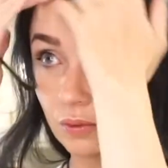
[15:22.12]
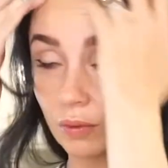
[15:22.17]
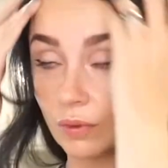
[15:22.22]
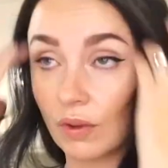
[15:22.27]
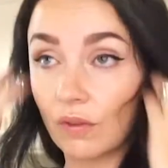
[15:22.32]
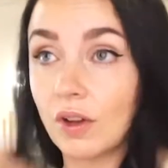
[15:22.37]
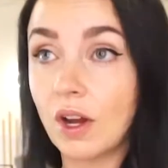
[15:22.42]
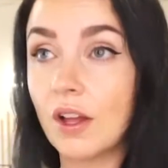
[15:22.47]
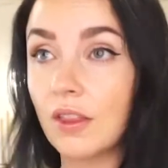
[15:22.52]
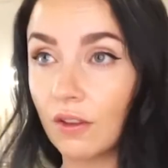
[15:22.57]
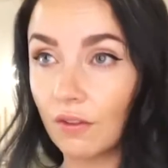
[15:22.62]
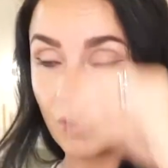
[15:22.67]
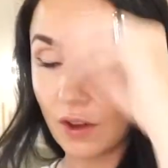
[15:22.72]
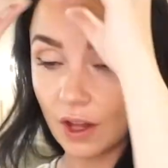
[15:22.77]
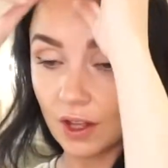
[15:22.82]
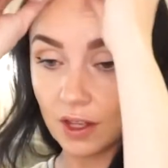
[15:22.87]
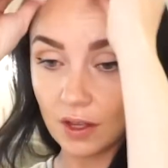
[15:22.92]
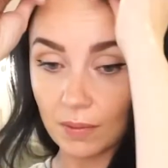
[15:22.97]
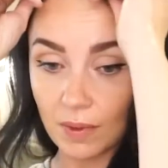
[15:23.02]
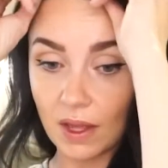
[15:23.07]
we've got the
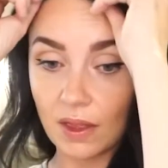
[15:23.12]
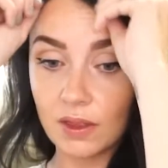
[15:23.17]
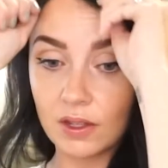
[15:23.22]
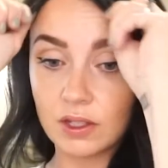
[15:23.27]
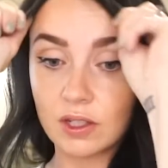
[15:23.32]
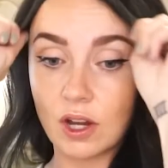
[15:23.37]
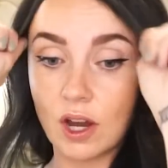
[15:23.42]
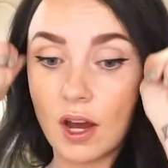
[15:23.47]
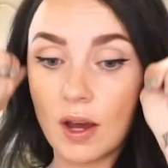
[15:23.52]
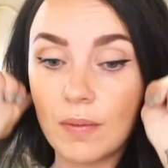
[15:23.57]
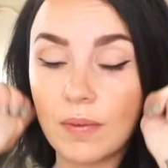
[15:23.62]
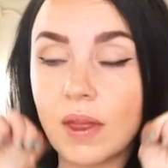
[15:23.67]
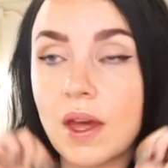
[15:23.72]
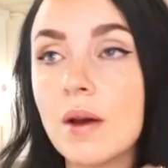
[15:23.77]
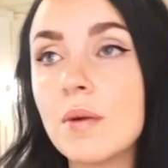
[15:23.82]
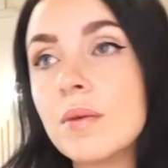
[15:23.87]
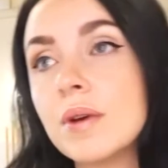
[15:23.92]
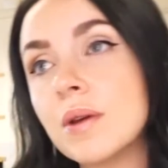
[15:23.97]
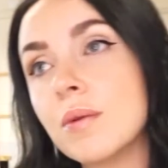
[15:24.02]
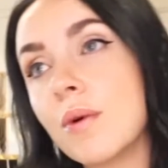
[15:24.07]
volume at the top
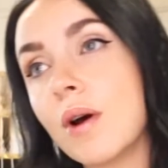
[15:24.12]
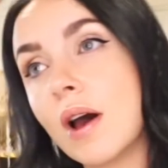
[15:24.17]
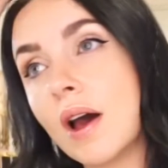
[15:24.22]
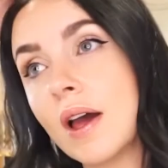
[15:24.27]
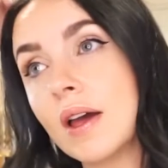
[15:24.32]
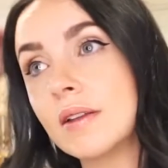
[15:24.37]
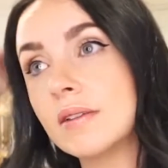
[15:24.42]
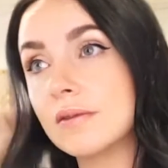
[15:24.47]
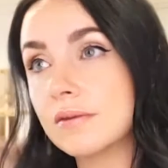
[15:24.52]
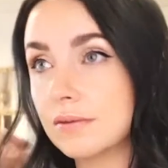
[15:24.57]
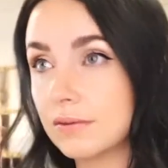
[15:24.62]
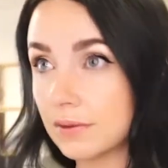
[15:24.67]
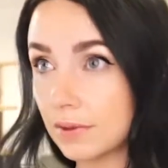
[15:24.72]
that we want.